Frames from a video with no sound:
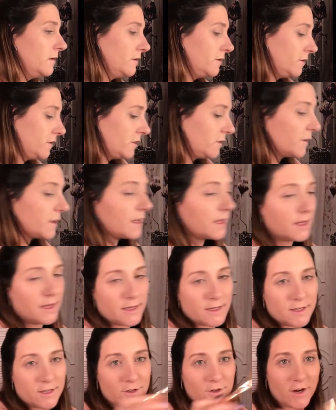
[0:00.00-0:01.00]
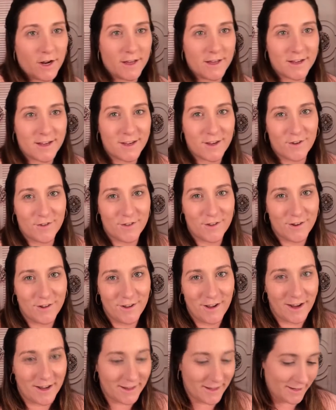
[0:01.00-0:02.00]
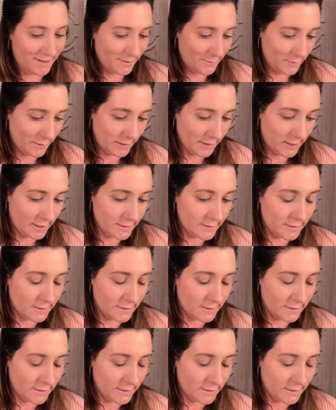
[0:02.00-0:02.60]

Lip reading: so we can get to try that cute little highlighter we got.